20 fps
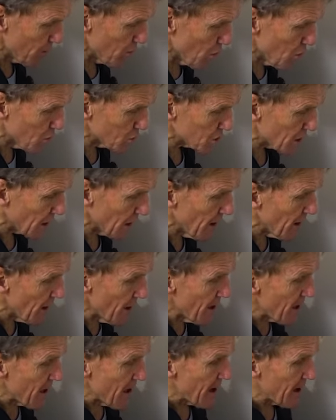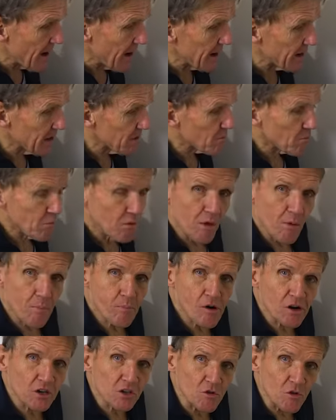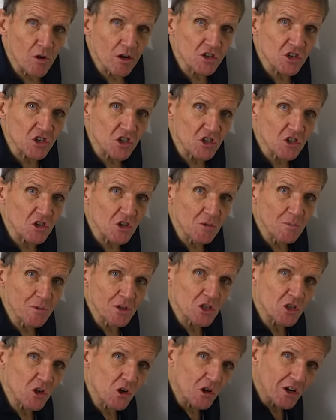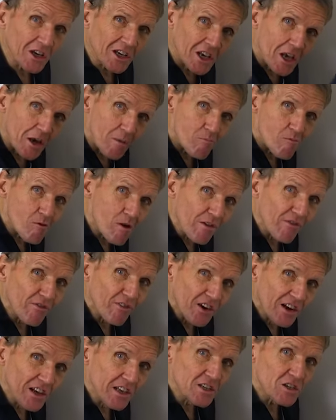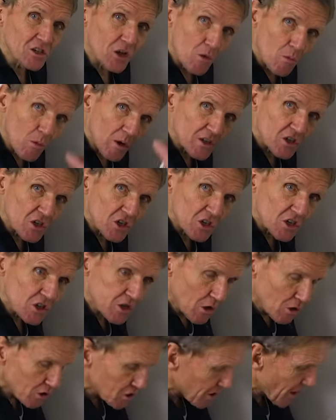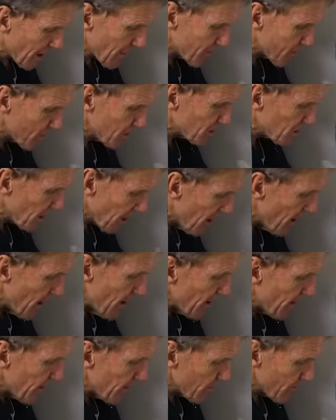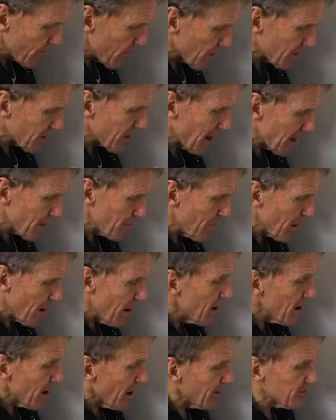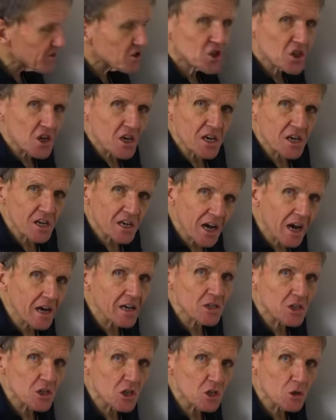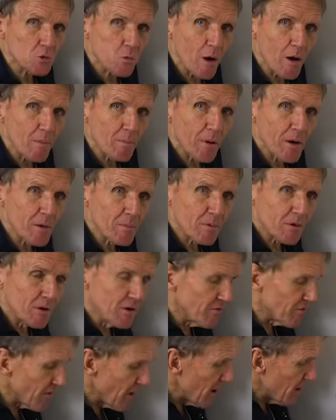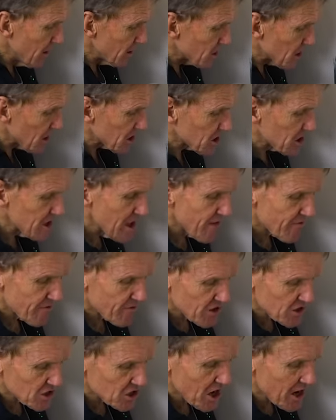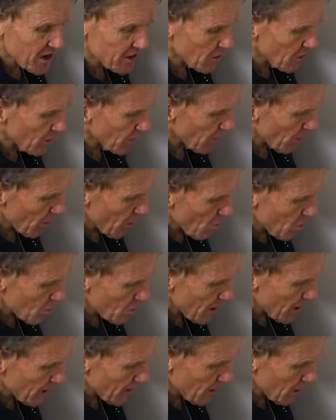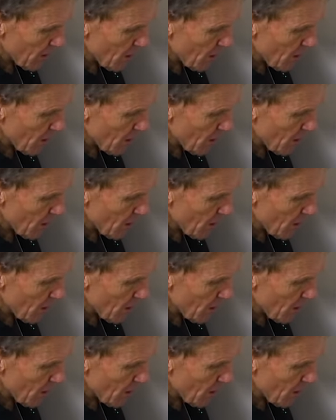of water. And with a pressurized system, it's not going to keep refilling. So once it's lost that pressure, you're okay. But I've seen cases where people have just left this head on all night